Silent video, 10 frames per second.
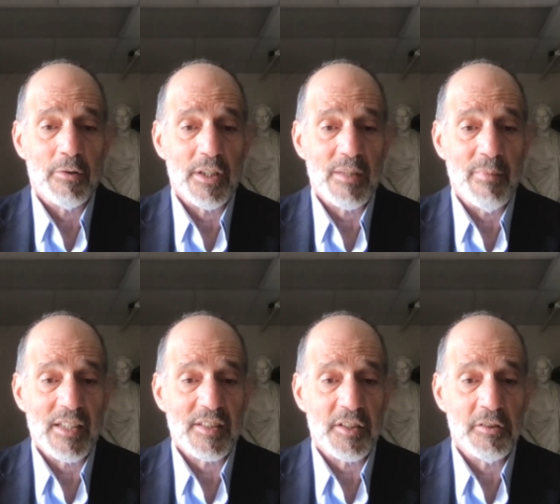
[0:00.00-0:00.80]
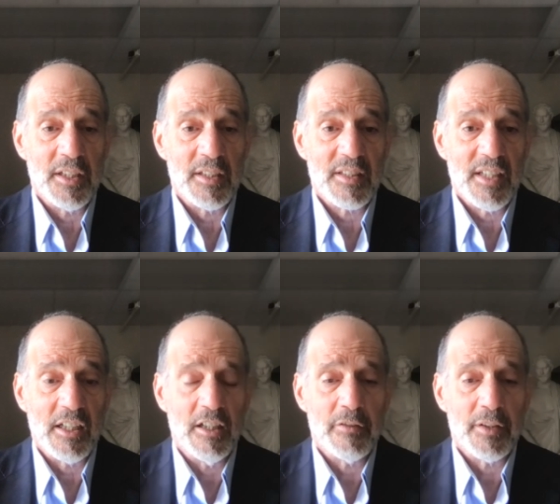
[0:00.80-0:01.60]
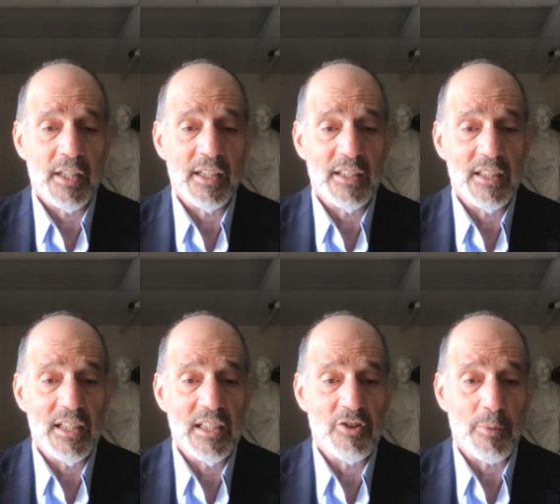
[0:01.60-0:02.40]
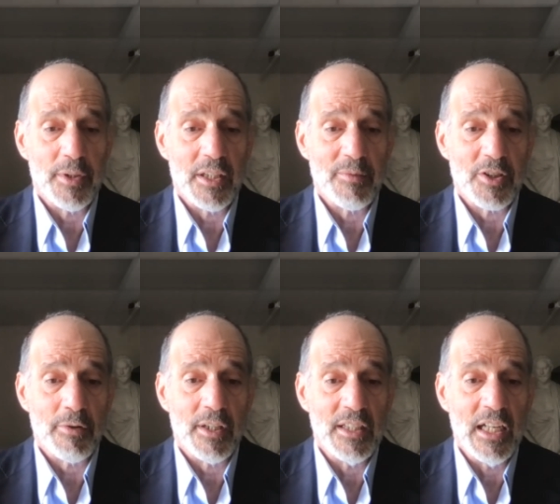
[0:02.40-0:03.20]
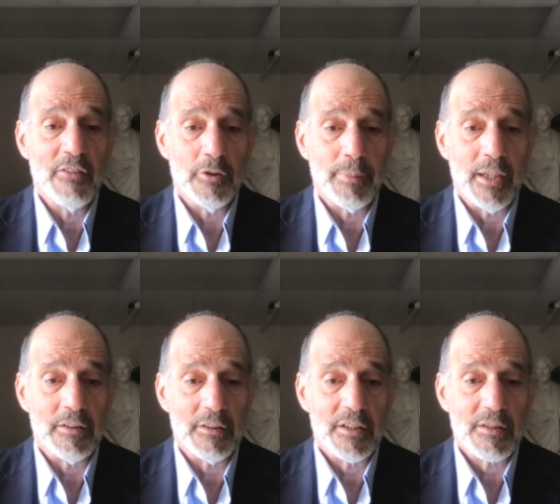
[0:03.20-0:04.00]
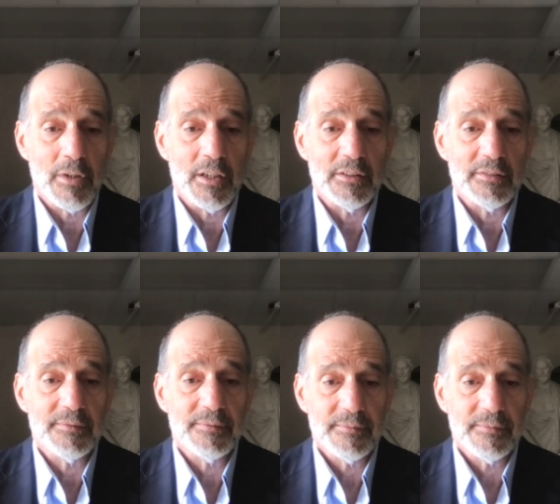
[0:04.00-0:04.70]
Greeks and Macedonians take over that Egypt becomes a great naval power as well.